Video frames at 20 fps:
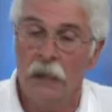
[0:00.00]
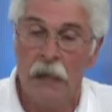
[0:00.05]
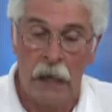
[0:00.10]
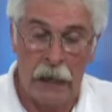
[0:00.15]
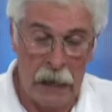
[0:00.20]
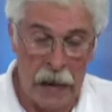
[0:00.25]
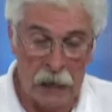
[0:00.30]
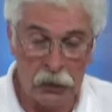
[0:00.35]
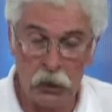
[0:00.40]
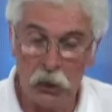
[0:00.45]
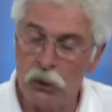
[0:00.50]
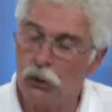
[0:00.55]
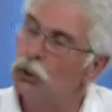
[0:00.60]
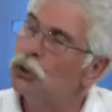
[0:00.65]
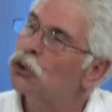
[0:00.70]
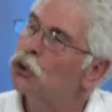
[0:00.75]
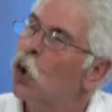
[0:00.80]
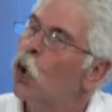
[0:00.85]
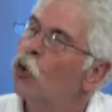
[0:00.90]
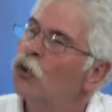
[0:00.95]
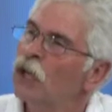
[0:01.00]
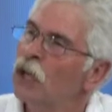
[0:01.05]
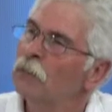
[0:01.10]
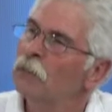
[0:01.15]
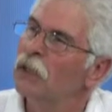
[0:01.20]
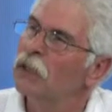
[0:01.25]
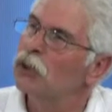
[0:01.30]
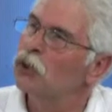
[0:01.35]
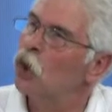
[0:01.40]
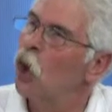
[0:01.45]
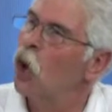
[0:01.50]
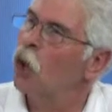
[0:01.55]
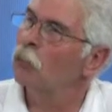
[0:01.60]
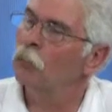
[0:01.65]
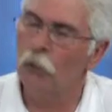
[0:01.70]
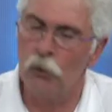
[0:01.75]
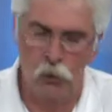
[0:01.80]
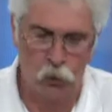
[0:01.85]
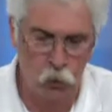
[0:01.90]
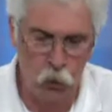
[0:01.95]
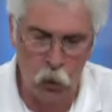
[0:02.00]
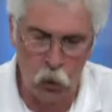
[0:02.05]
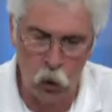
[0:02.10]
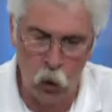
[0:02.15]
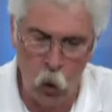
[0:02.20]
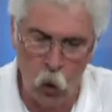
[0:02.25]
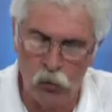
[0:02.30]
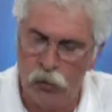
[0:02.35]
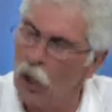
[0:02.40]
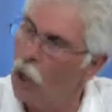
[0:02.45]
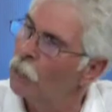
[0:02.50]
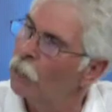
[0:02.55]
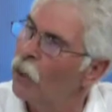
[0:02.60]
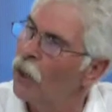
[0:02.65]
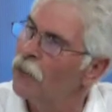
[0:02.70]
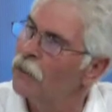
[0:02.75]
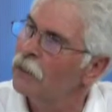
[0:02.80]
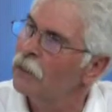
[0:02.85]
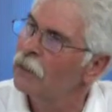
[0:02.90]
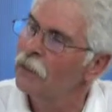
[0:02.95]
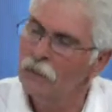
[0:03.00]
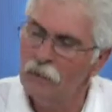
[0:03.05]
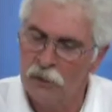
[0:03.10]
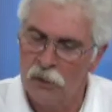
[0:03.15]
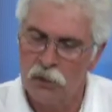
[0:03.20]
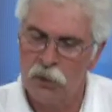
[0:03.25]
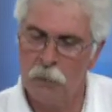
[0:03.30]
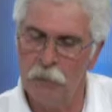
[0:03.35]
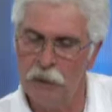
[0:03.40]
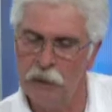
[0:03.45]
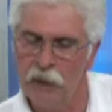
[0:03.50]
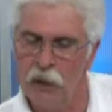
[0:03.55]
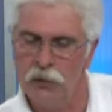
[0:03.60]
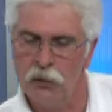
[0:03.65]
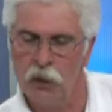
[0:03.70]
and actually show them these songbirds real close upright. Some of the kids